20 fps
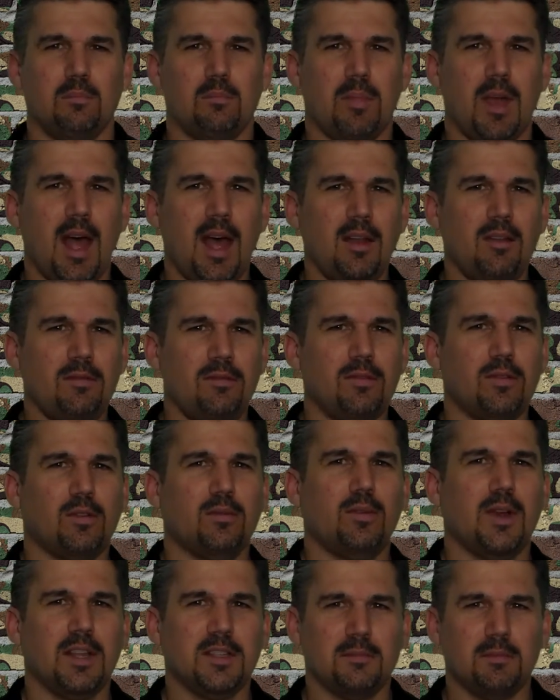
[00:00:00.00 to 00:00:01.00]
In
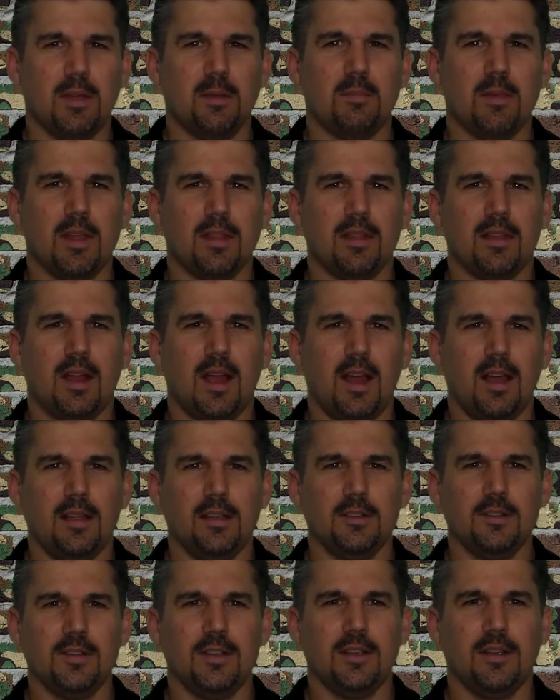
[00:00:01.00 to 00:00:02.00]
battlefield resume
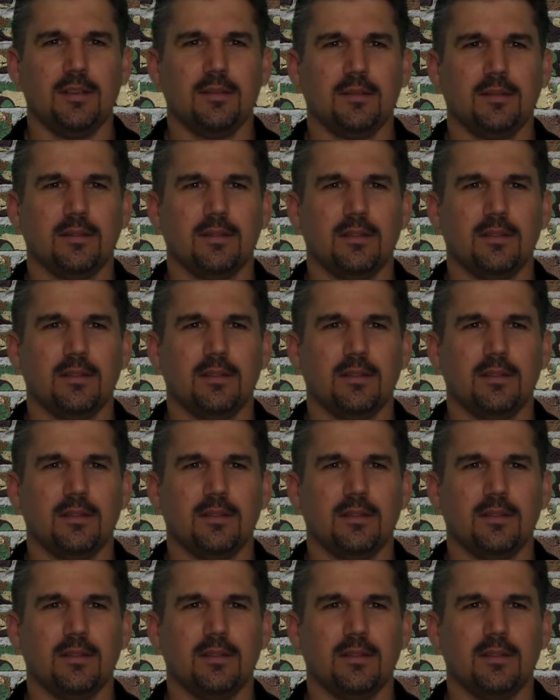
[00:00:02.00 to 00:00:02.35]
methodology,